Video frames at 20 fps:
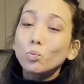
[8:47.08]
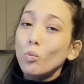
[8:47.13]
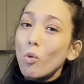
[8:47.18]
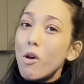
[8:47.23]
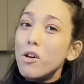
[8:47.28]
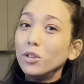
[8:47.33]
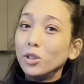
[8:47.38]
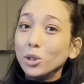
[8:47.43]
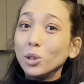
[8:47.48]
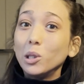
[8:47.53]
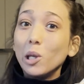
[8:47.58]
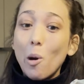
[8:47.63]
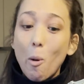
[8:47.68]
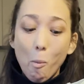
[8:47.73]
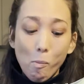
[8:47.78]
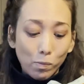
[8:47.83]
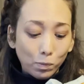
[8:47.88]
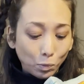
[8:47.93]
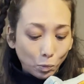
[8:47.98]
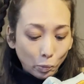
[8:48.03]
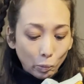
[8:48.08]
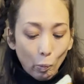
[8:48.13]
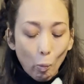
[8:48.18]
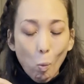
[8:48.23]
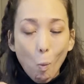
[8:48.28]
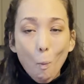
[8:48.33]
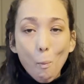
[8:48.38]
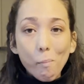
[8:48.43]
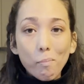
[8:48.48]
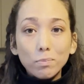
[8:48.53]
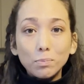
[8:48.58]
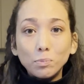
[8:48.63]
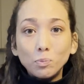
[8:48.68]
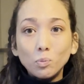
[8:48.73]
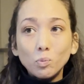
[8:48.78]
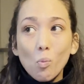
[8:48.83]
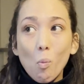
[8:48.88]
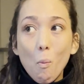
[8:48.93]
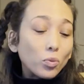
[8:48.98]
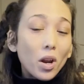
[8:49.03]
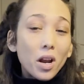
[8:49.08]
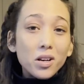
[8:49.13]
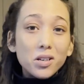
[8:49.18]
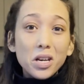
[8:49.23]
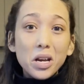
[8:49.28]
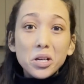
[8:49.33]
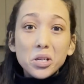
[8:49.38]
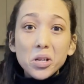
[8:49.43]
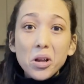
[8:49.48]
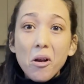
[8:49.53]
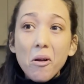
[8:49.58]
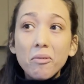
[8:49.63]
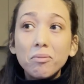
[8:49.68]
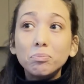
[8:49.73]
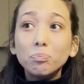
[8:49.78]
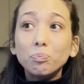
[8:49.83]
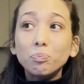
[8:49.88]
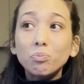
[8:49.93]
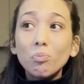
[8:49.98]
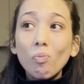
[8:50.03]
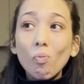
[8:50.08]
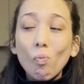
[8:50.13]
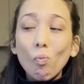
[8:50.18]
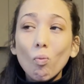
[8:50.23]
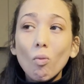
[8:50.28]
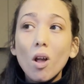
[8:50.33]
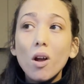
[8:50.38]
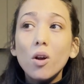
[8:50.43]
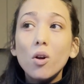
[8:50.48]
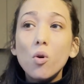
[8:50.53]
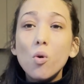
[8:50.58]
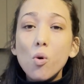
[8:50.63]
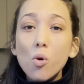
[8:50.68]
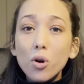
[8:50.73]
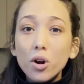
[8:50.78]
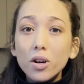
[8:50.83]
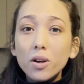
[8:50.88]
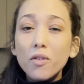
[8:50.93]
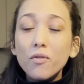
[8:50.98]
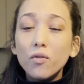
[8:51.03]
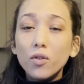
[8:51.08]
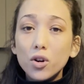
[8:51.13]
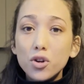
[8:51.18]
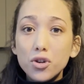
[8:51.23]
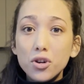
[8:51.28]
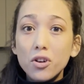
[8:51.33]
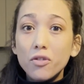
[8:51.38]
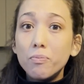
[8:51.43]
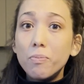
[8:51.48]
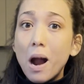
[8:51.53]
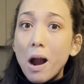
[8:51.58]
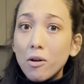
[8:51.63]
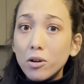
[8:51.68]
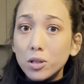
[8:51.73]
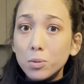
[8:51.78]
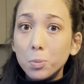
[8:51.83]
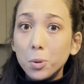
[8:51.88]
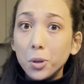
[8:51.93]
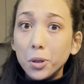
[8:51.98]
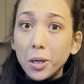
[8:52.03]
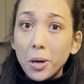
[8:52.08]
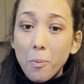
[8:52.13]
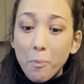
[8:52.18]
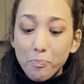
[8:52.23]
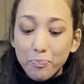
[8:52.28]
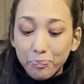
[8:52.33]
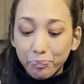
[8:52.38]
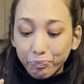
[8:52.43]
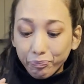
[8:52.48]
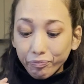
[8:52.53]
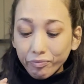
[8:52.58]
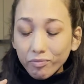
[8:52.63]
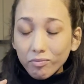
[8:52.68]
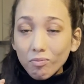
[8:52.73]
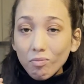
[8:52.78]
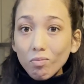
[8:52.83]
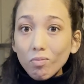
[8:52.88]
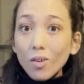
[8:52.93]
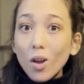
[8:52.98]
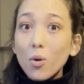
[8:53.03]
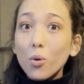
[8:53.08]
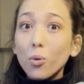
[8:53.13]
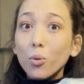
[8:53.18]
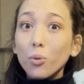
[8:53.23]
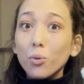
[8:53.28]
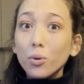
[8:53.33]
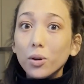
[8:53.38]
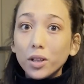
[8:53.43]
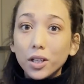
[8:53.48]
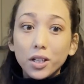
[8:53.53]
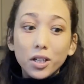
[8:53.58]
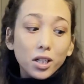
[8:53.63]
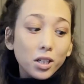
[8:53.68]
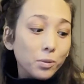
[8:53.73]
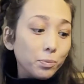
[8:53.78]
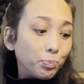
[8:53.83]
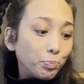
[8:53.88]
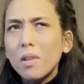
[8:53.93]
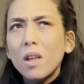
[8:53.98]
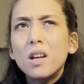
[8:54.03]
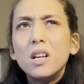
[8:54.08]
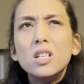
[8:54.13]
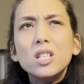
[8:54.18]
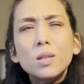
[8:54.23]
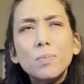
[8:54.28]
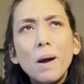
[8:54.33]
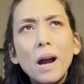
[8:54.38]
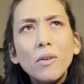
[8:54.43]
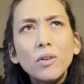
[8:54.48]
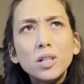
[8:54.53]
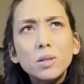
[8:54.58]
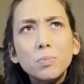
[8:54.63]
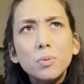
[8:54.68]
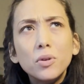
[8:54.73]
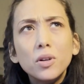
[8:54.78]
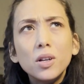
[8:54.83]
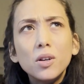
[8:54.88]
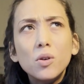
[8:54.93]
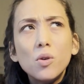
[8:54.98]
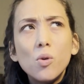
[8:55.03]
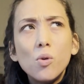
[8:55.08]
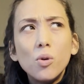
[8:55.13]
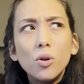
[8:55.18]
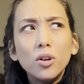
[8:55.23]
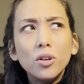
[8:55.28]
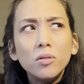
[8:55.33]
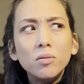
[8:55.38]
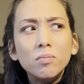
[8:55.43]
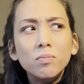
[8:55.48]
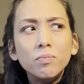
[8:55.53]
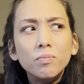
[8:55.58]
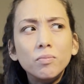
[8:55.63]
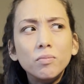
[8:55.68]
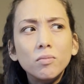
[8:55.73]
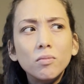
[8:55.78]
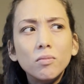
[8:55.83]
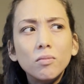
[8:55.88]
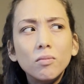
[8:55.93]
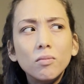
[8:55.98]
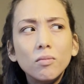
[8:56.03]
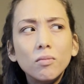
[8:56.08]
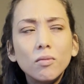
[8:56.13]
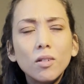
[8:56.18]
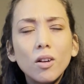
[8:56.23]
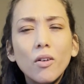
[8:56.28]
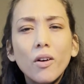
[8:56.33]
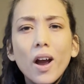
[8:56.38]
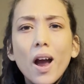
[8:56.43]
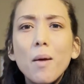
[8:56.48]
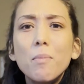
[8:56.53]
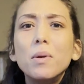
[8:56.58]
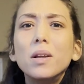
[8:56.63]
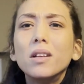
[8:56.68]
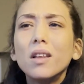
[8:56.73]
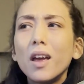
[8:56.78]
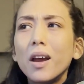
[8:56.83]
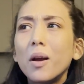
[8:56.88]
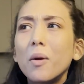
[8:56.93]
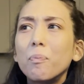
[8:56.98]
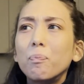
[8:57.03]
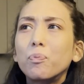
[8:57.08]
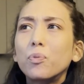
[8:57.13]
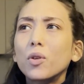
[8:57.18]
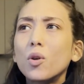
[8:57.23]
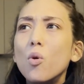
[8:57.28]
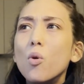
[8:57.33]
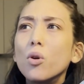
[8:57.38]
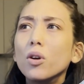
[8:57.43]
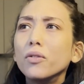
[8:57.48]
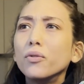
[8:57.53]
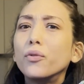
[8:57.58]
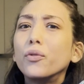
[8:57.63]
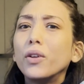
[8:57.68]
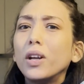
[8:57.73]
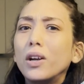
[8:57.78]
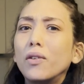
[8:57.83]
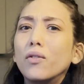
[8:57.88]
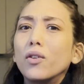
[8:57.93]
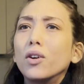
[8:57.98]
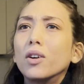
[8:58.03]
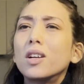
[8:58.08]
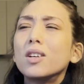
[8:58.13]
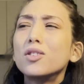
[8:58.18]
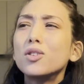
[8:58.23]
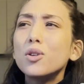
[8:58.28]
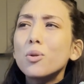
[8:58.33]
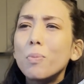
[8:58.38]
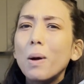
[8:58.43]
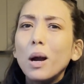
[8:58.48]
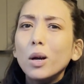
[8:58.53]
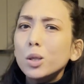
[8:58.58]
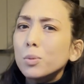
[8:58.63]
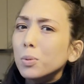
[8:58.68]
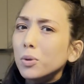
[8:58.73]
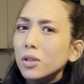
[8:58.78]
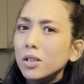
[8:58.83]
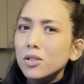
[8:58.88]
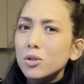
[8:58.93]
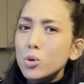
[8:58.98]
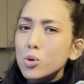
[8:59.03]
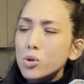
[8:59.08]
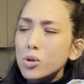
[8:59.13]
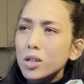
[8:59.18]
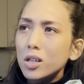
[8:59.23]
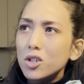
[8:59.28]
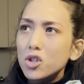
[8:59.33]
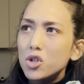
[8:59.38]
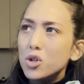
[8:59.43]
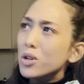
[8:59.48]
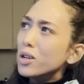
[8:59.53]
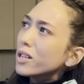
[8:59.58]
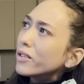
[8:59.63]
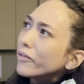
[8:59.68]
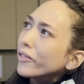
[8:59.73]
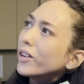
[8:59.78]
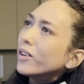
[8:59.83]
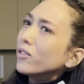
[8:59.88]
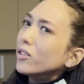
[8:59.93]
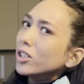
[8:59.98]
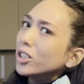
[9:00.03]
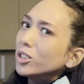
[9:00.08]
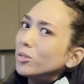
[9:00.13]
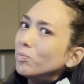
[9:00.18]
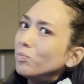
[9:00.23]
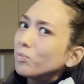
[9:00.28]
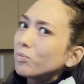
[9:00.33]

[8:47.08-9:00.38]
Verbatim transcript: This is good. It tastes like corn version of Pirate's Booty. Really good. Is Pirate's Booty corn? Okay, I mean like corn flavored, because you know Pirate's Booty is usually cheese flavored.